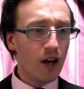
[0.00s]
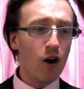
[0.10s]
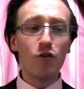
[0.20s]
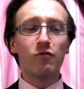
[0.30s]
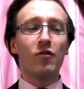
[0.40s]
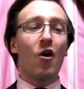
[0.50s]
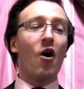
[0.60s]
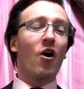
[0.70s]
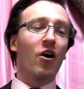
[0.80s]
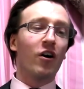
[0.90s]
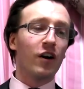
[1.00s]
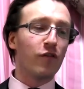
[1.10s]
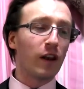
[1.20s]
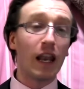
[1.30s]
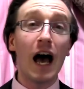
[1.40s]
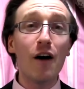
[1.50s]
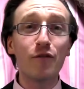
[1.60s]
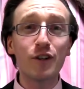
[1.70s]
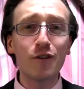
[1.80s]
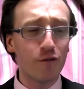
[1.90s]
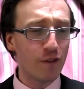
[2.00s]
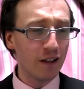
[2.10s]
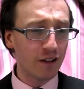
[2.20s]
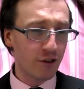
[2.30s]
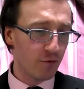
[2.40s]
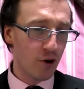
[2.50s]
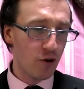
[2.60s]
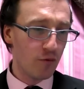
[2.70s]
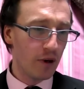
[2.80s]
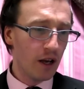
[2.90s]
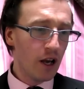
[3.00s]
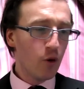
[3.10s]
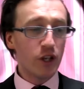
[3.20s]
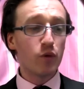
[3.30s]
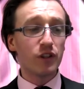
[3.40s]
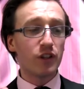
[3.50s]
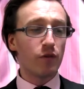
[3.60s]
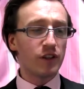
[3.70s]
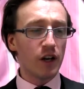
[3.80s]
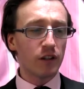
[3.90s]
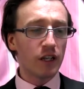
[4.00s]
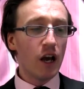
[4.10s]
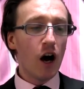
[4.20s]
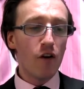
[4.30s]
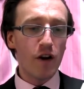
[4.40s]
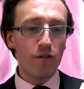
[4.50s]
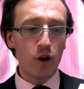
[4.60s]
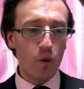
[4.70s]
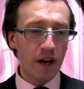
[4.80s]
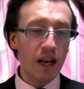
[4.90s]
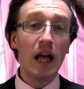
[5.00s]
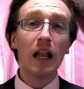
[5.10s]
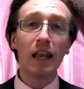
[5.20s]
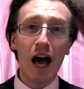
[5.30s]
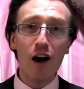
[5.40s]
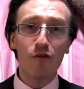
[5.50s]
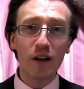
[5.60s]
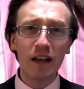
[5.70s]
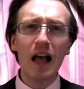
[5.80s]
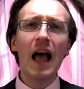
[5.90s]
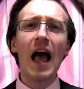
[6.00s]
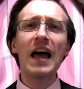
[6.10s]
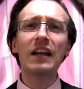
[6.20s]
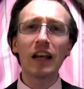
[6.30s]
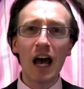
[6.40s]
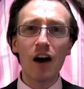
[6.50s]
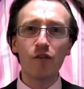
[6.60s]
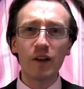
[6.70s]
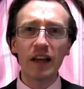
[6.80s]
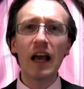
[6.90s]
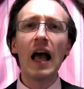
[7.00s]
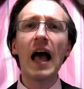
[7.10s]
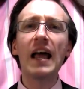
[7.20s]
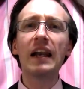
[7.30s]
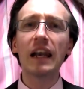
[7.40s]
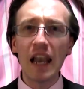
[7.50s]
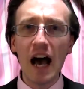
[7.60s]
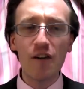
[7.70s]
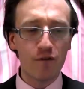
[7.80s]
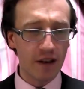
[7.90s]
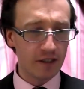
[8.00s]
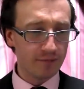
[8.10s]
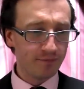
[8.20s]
A roar of laughter filled the room, which was the result of everyone laughing and laughing and laughing.